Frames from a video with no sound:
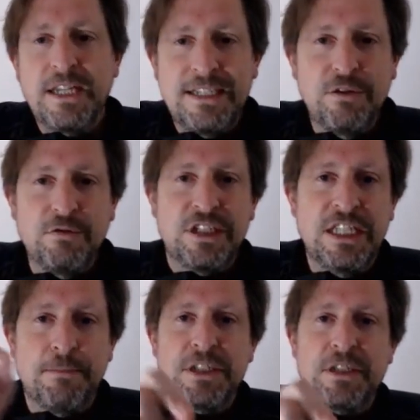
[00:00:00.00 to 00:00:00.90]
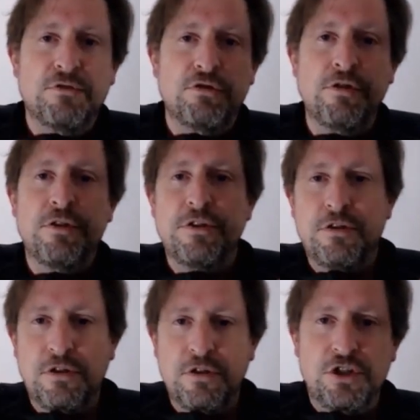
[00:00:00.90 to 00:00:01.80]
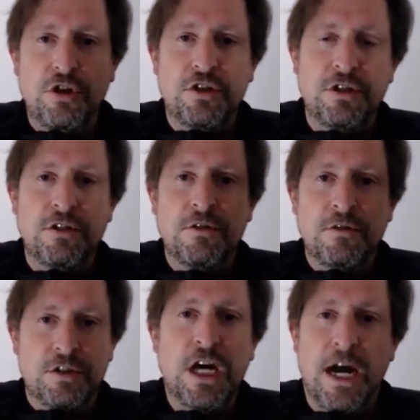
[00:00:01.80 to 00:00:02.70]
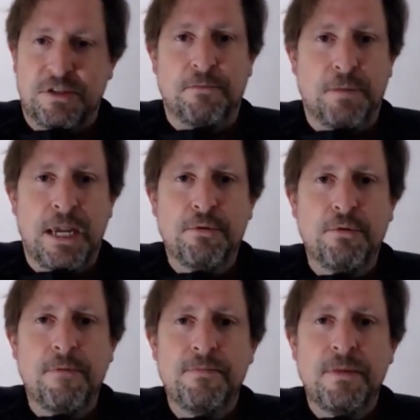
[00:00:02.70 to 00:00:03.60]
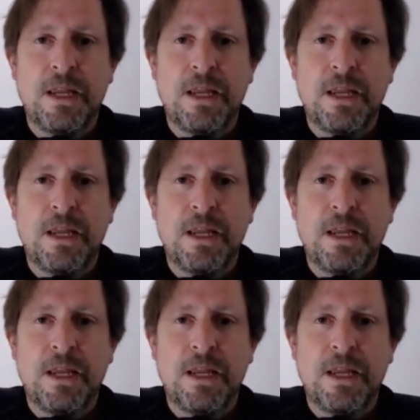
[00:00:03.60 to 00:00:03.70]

it's little snippets of truth to certain types of people.